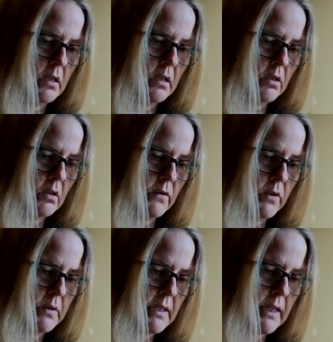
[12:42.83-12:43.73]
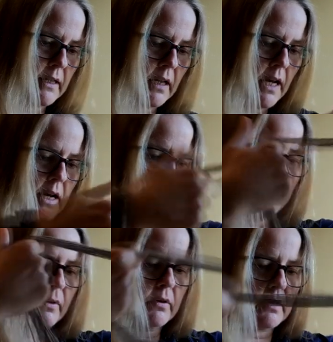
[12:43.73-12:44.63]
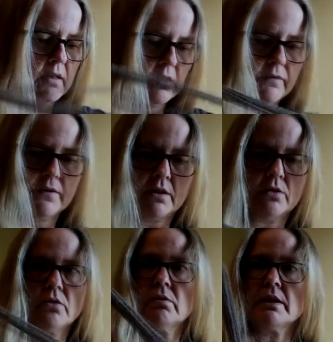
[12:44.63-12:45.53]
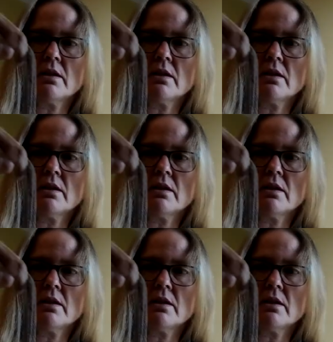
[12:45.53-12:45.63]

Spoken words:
you know I've always got a hopper of stuff to do at